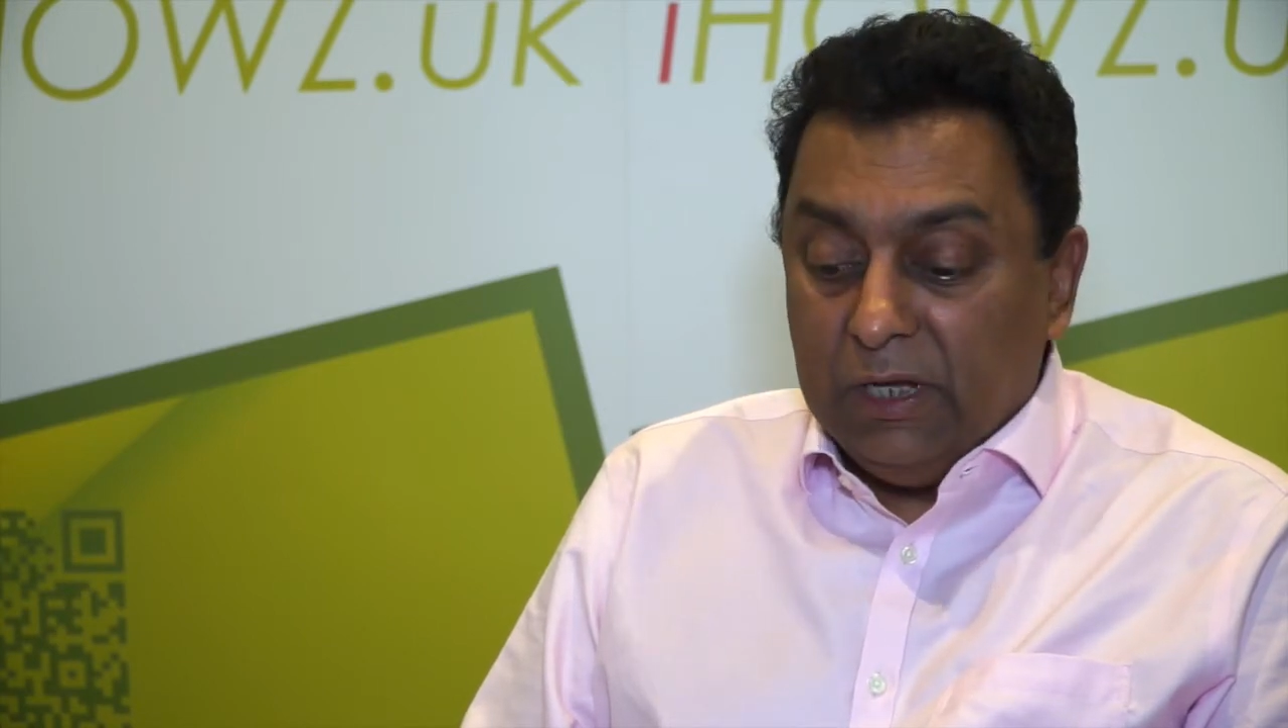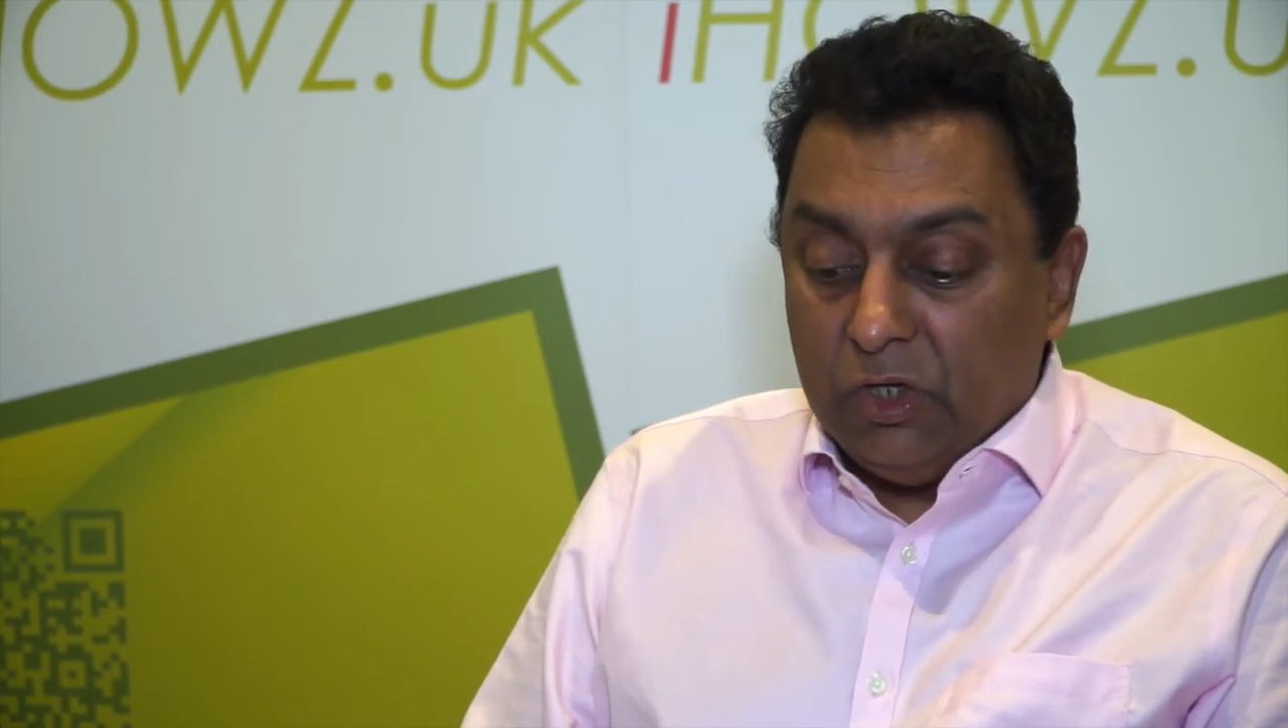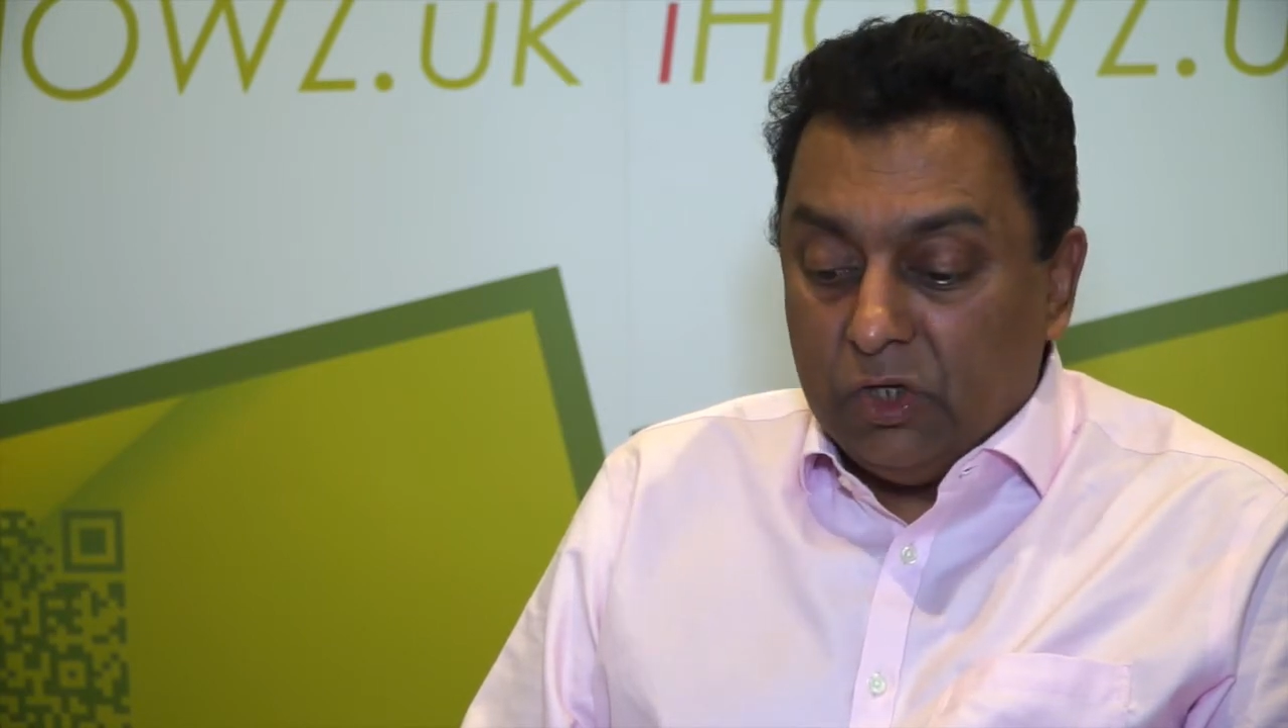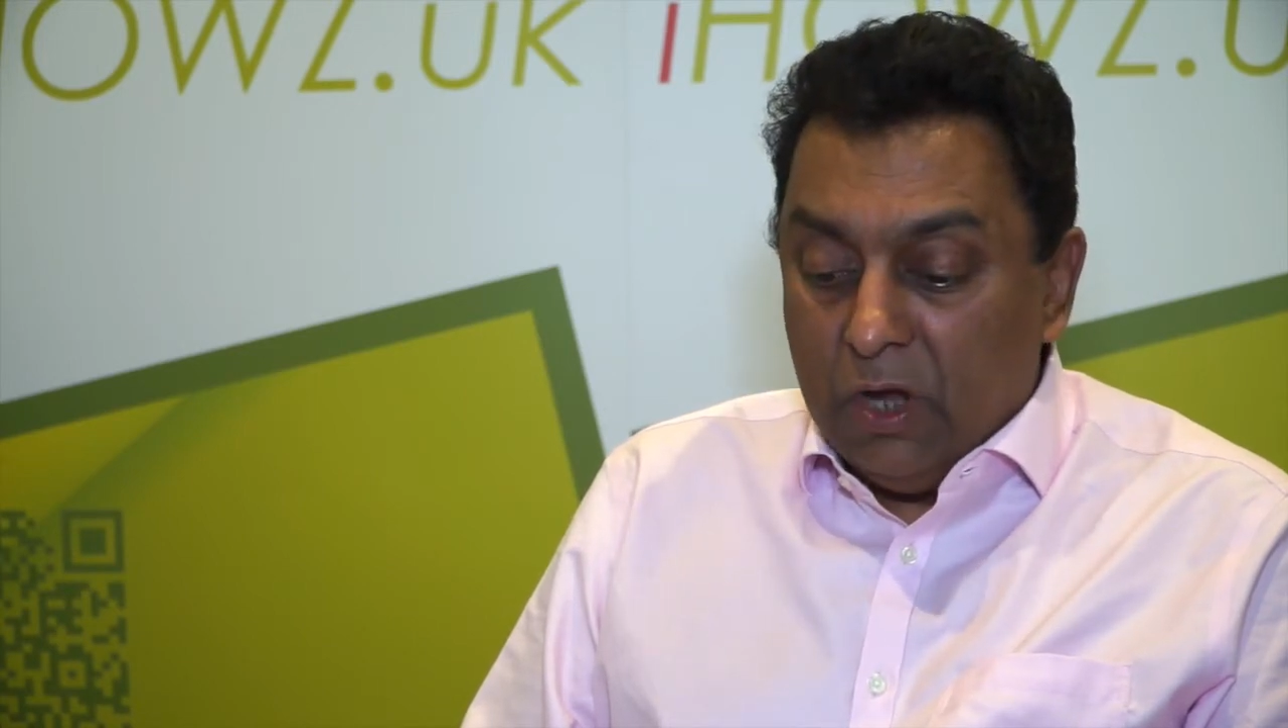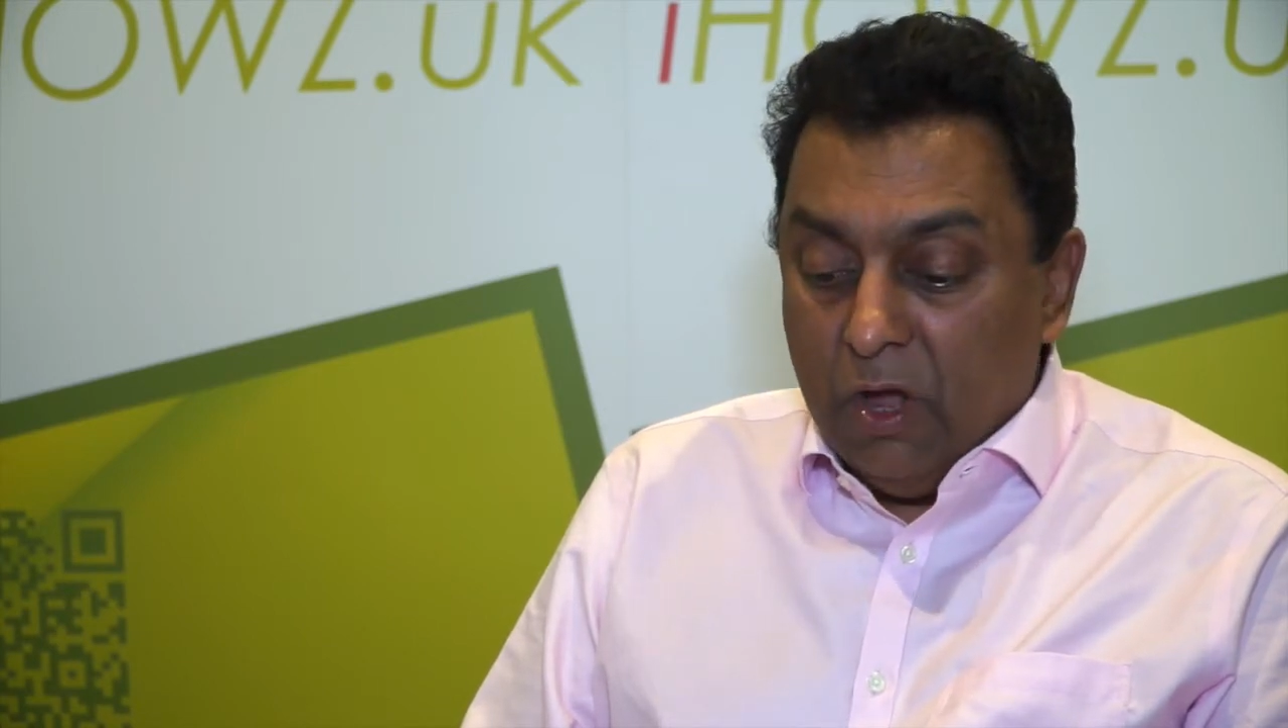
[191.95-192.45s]

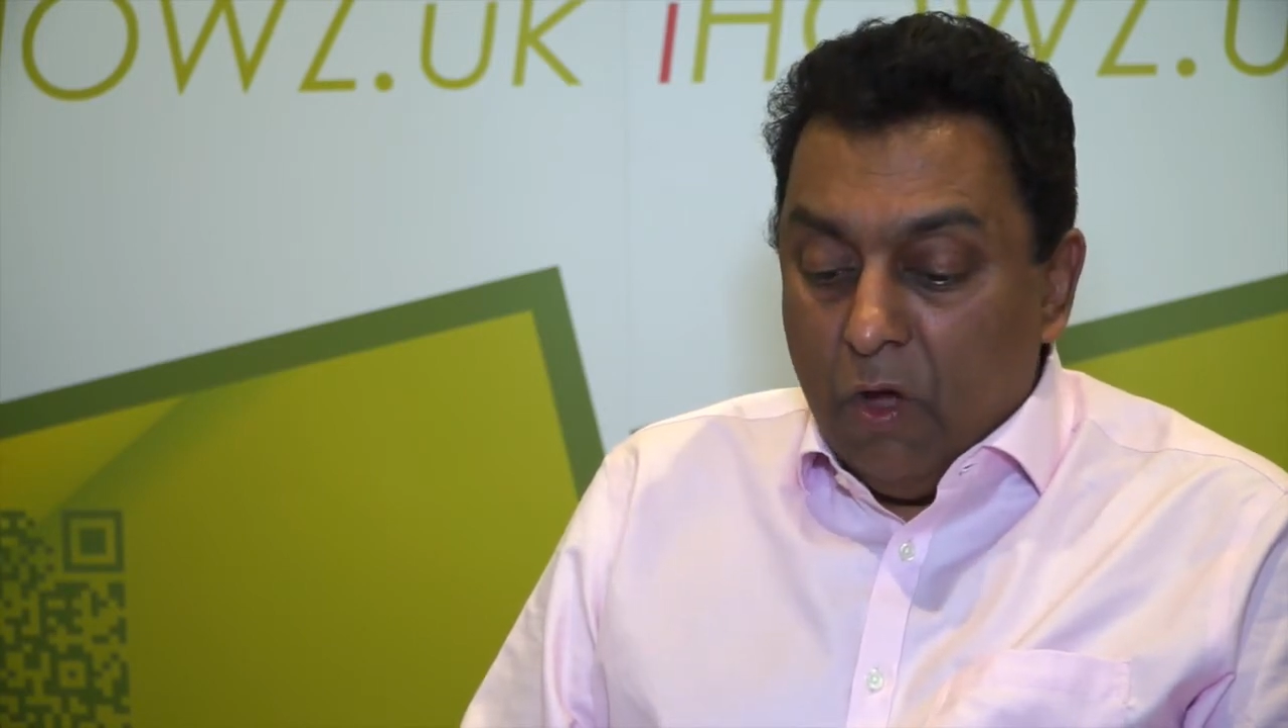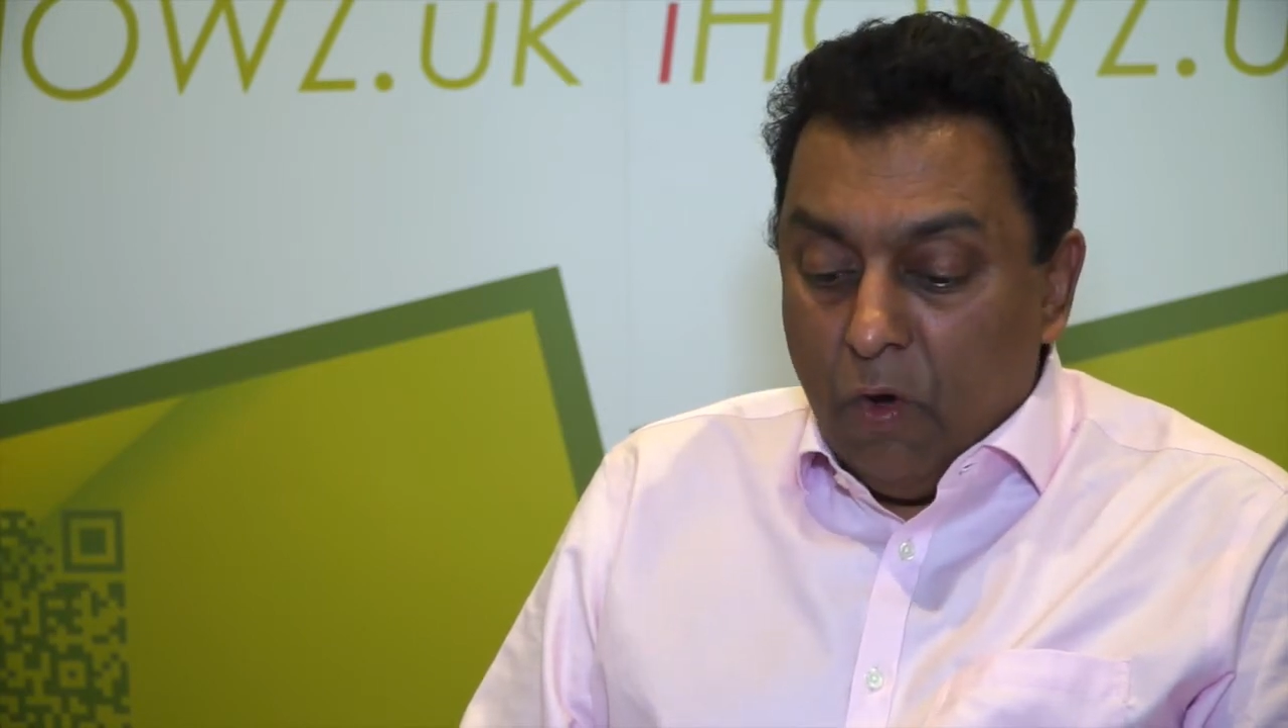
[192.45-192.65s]
each,